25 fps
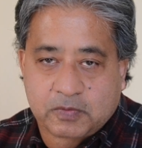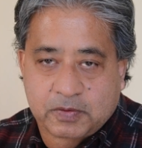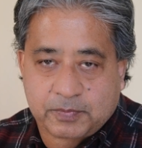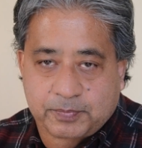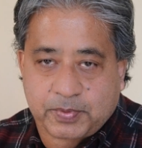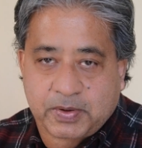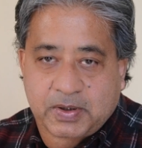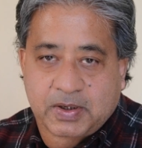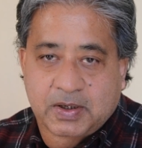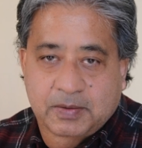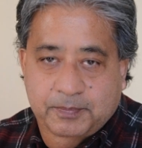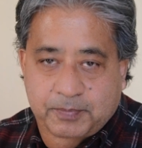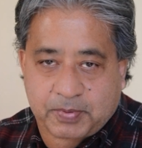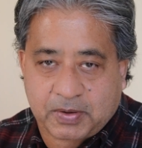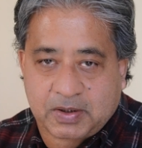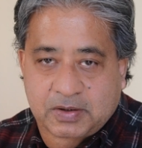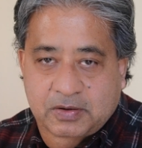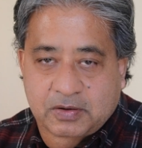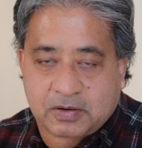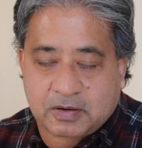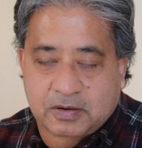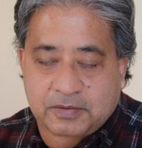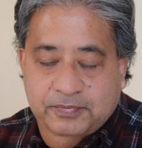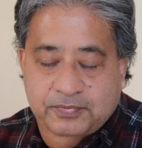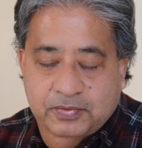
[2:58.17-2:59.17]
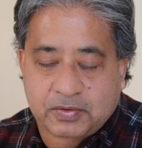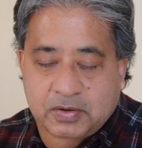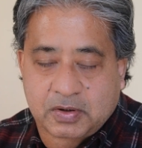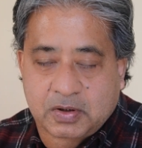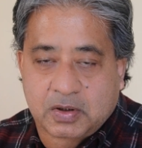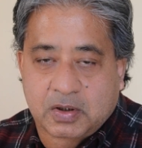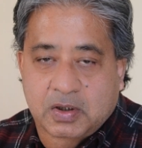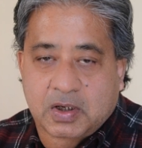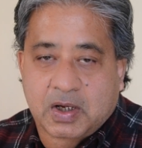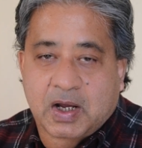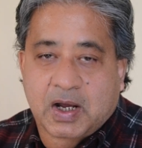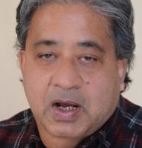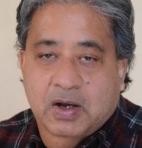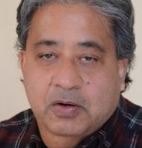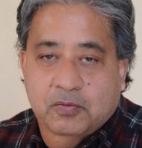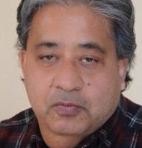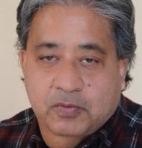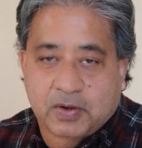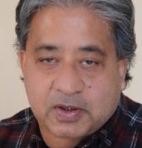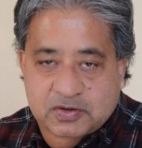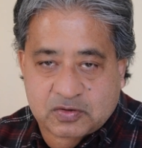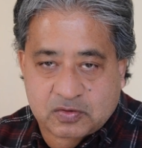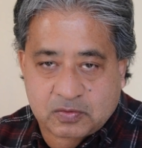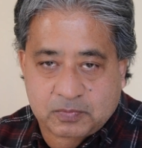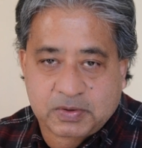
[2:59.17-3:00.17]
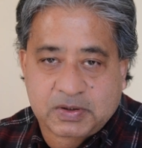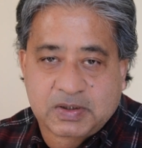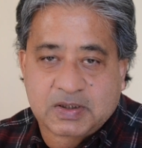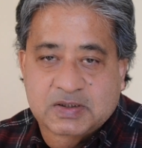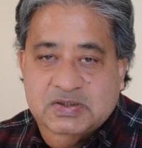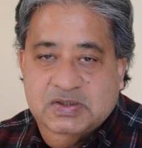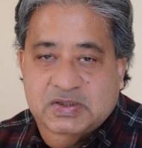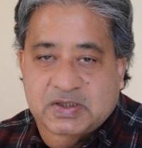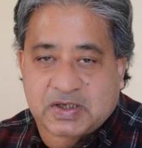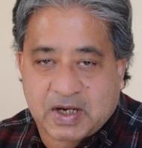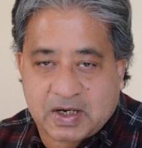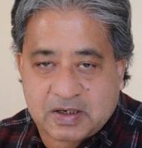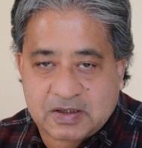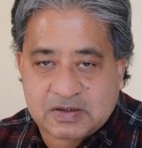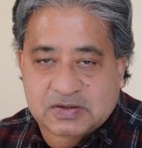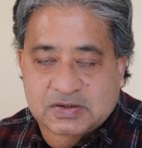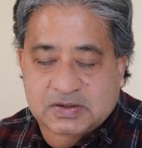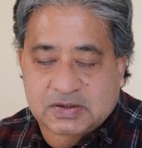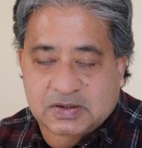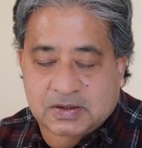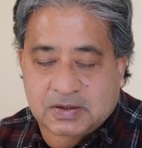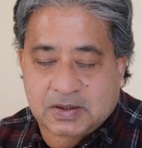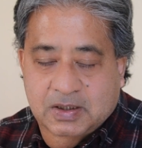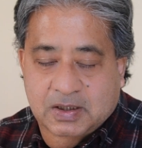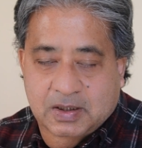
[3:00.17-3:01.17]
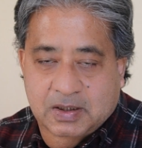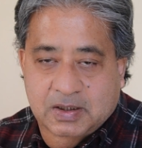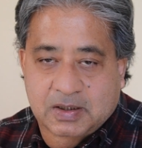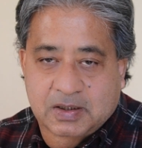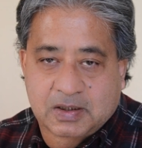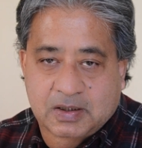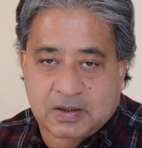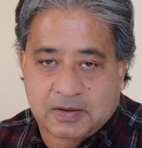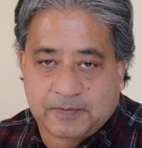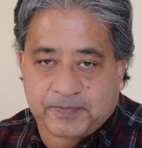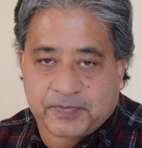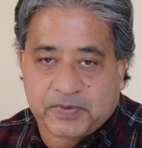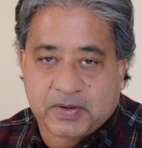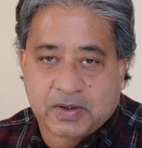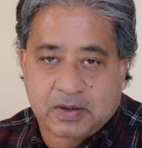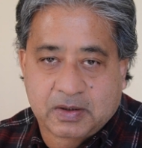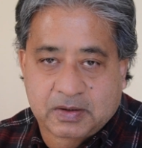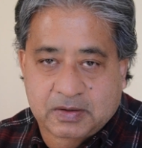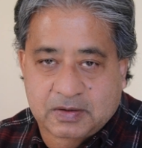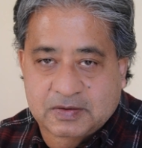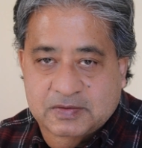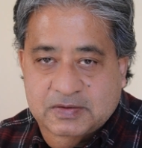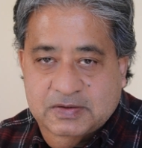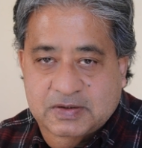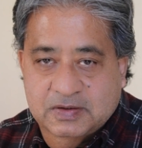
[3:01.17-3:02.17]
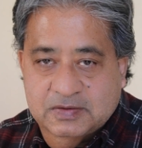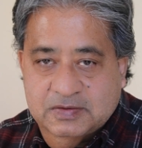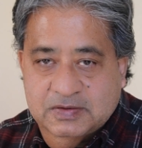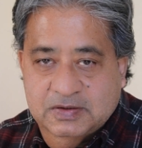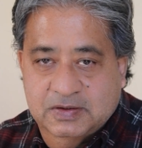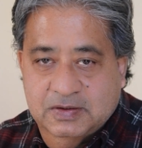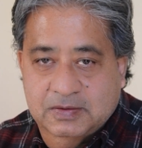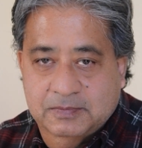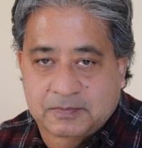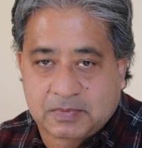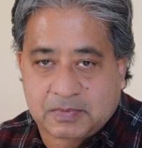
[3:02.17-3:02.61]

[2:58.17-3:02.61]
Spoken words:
pay it off, what should be the strategy, discussing